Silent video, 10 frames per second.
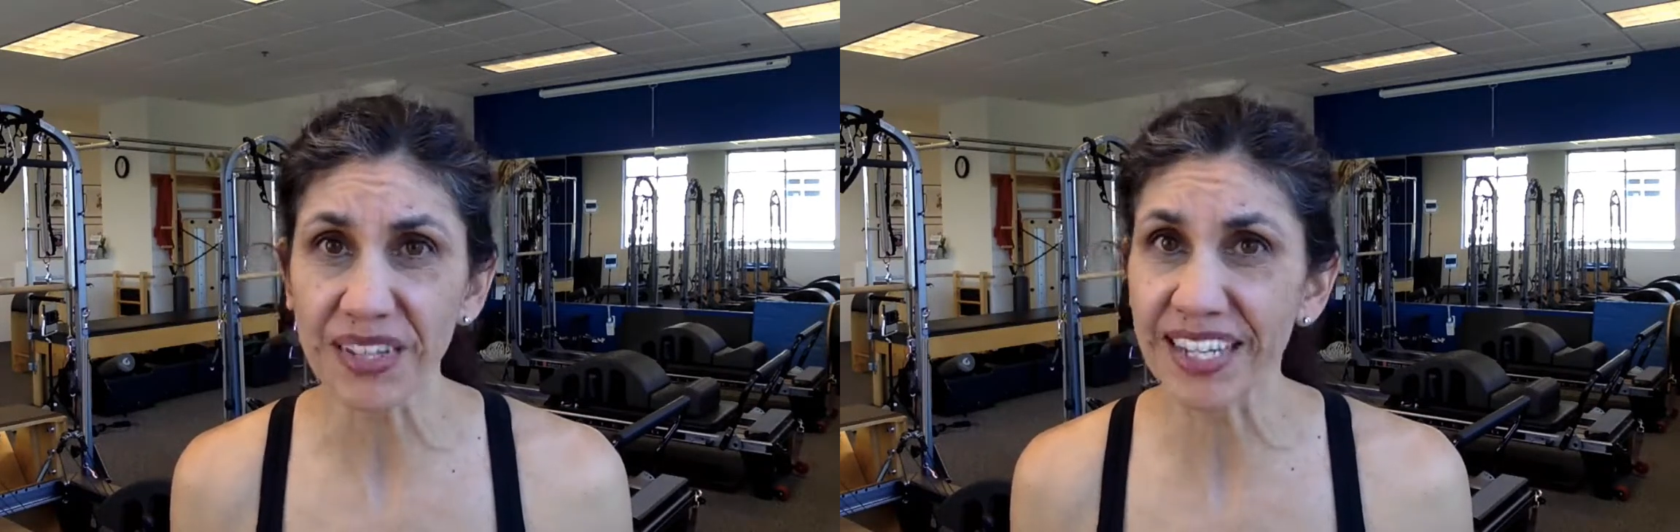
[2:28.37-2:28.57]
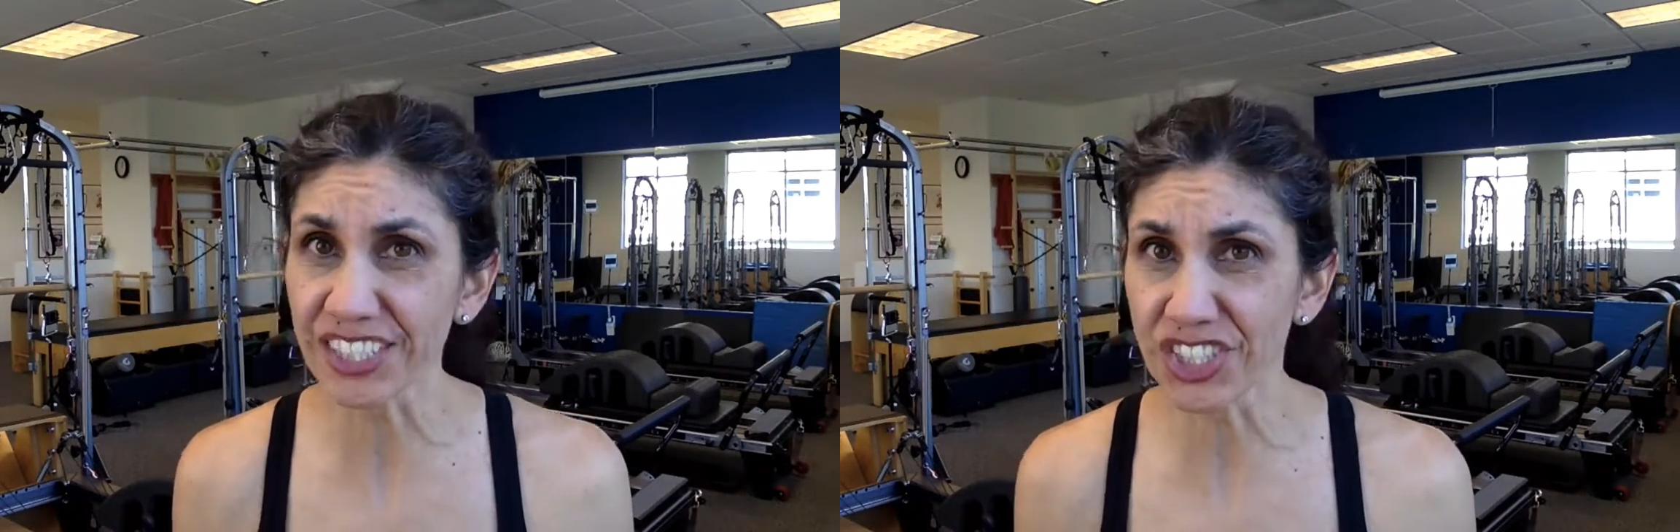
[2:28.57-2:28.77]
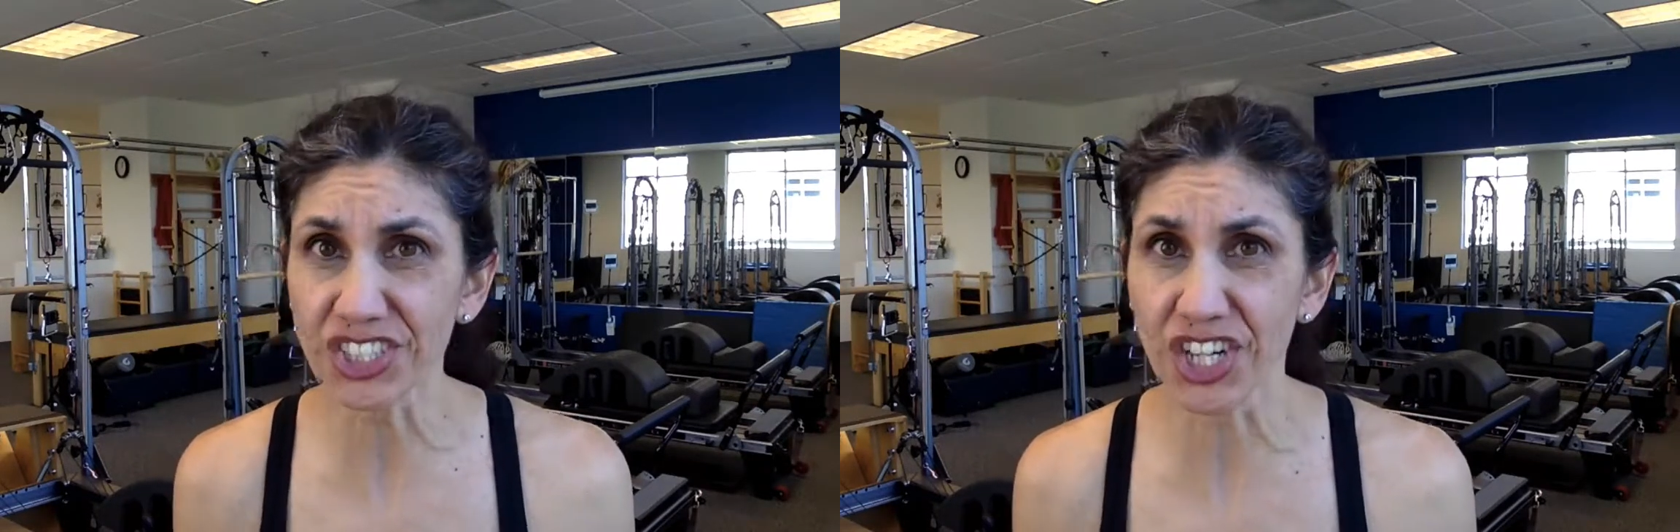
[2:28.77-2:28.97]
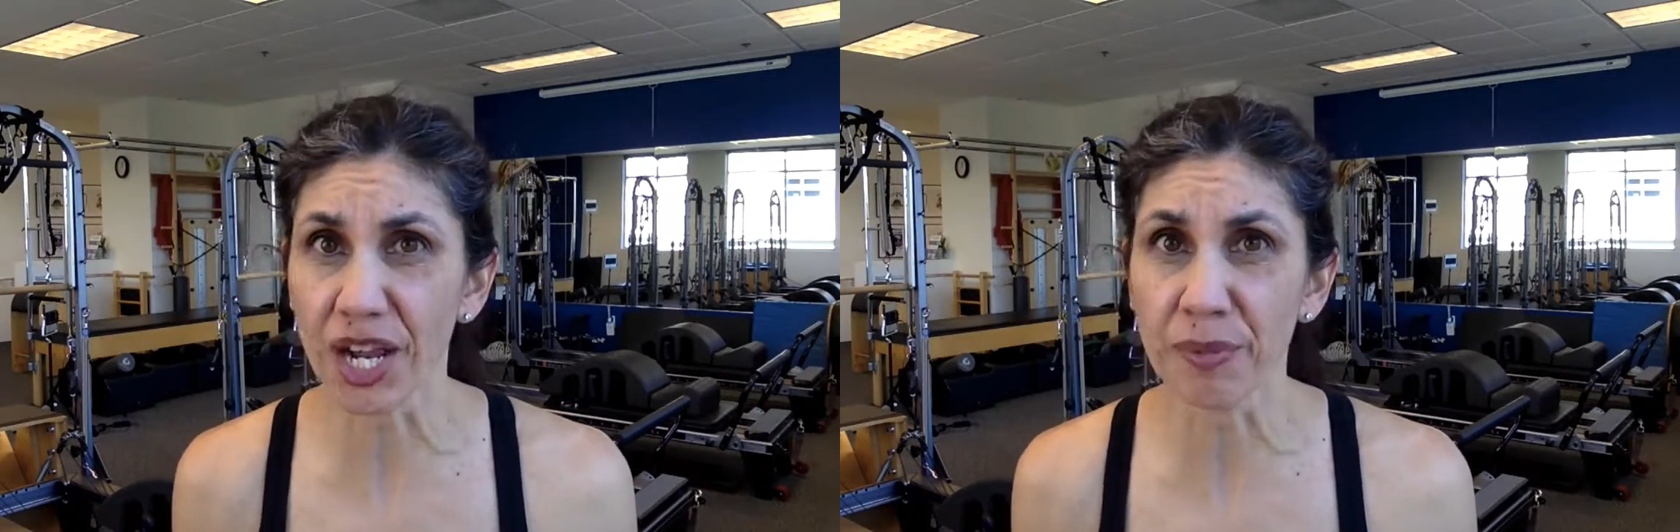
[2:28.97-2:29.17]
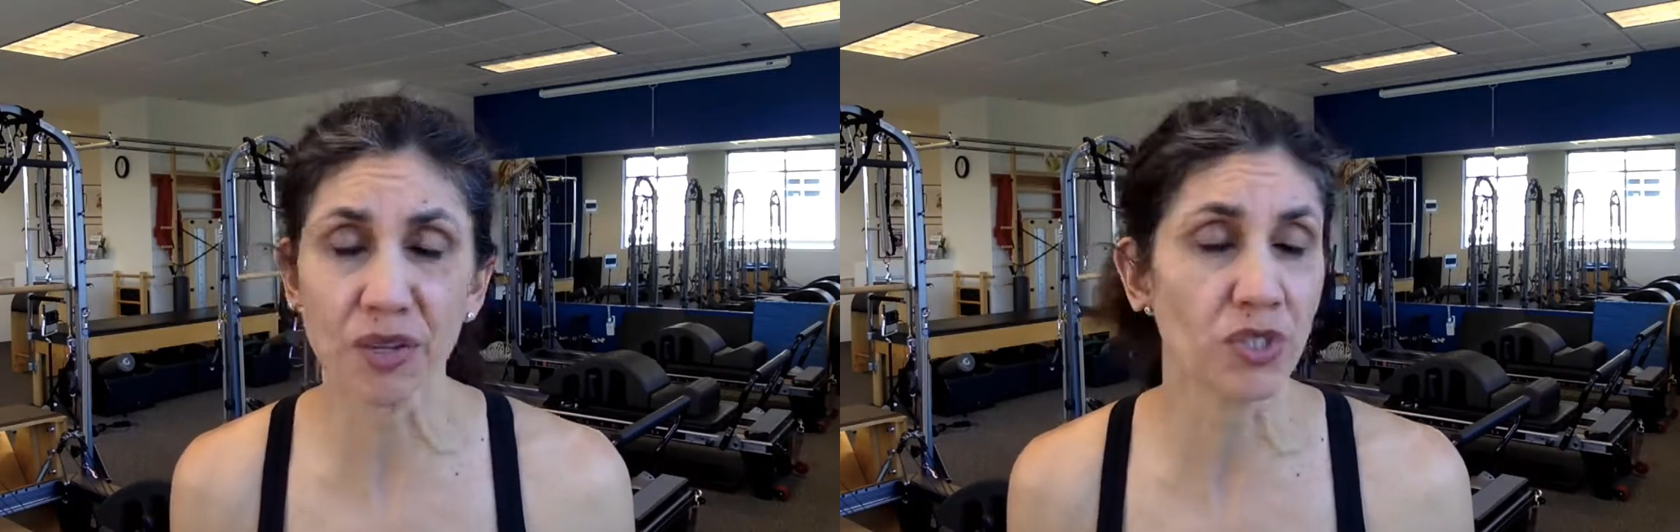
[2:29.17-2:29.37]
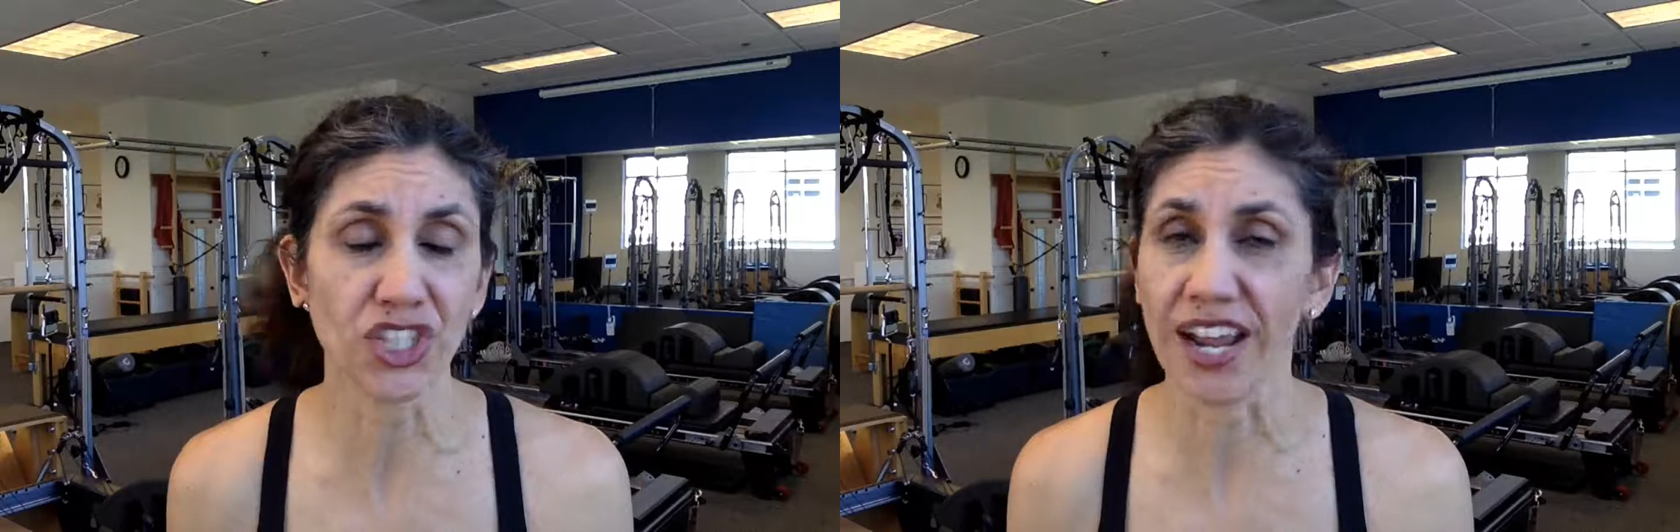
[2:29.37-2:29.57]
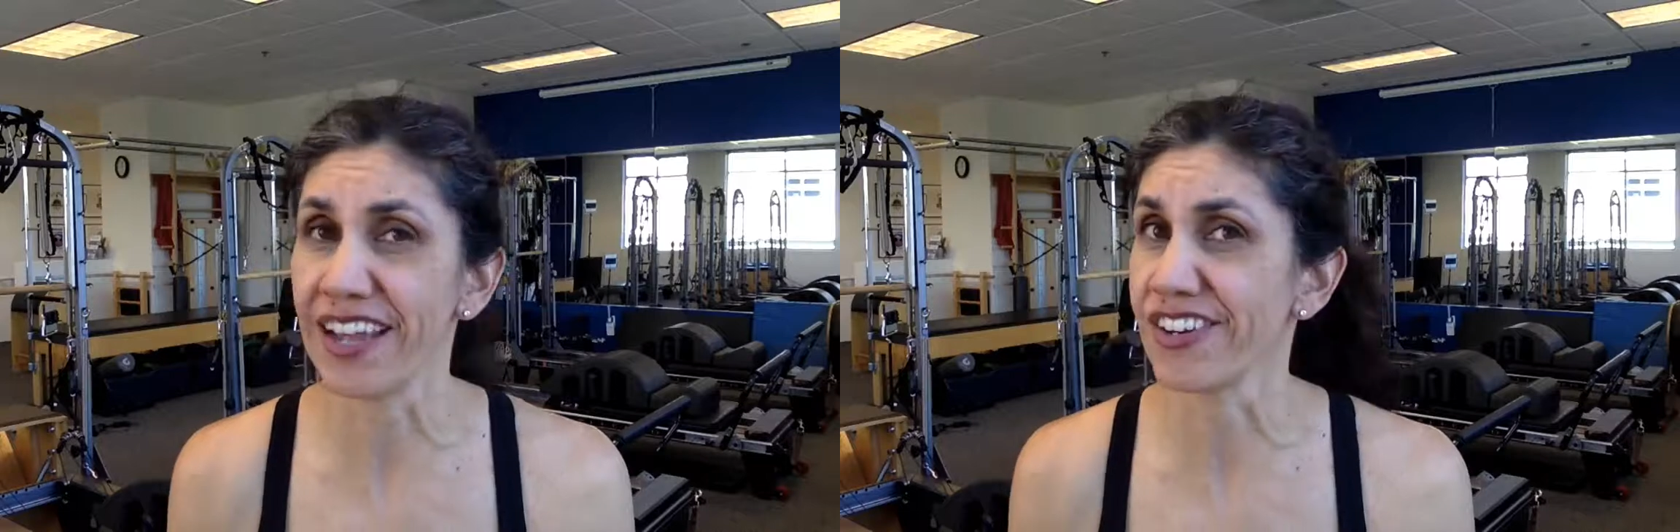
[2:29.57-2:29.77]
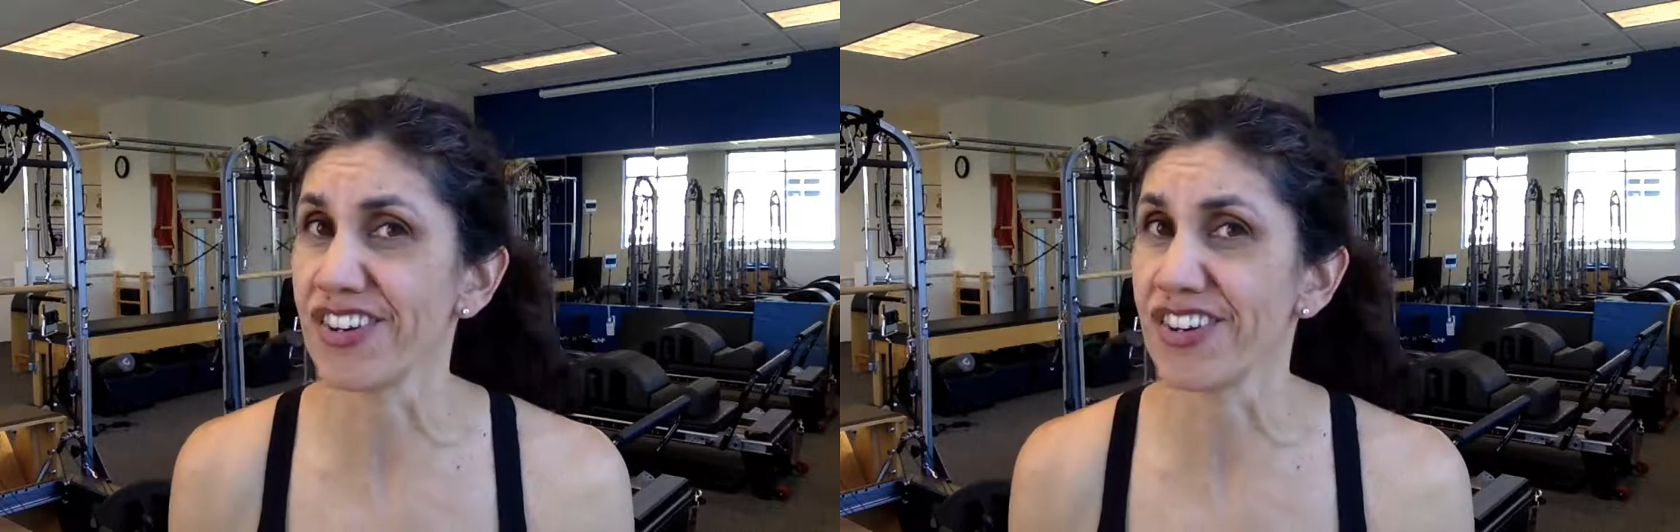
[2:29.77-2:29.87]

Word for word: in Kajabi, which I had